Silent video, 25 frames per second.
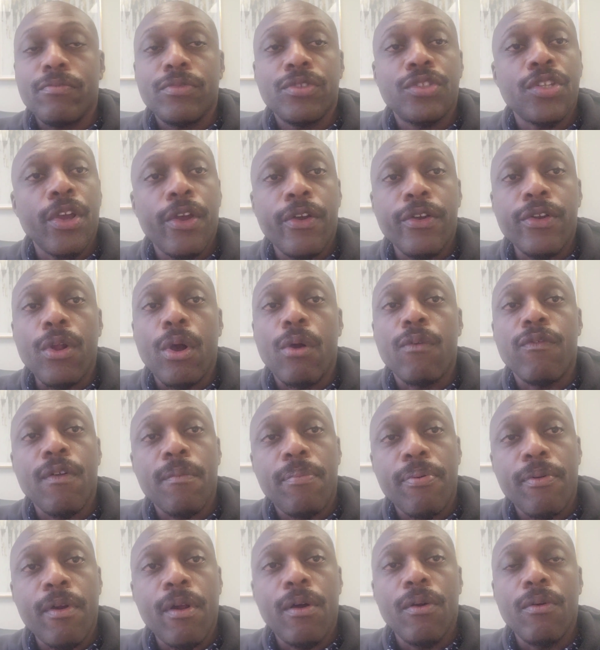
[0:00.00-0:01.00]
turnover
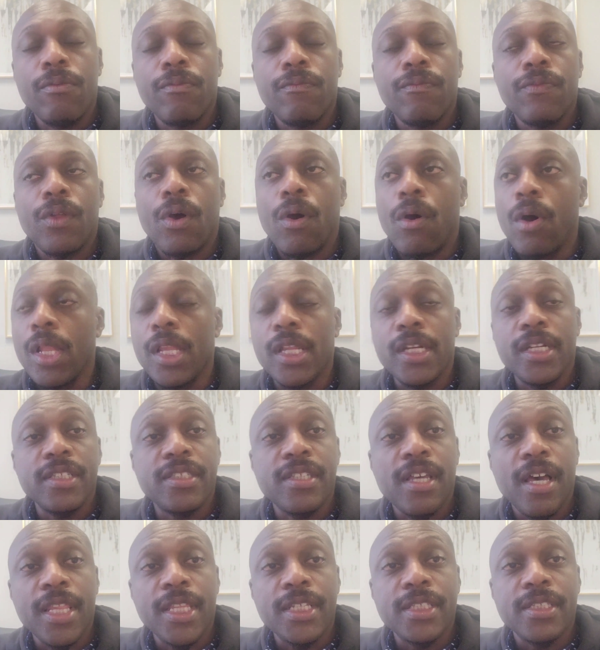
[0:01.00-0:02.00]
prone, all of
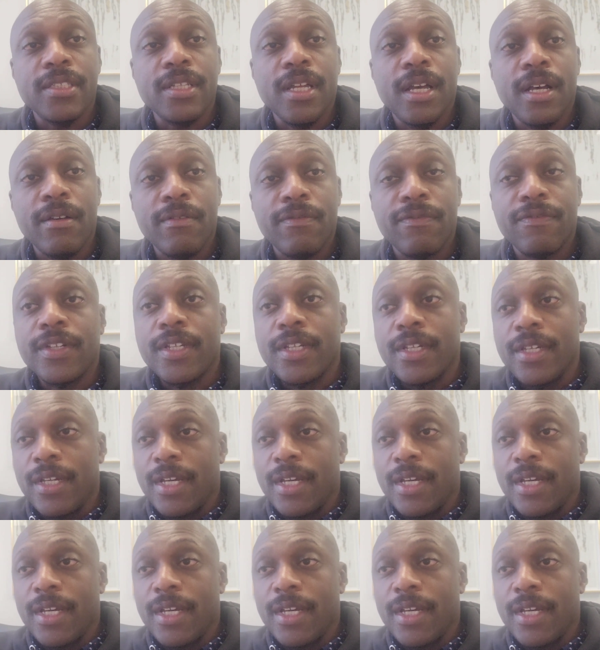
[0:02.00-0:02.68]
this other stuff.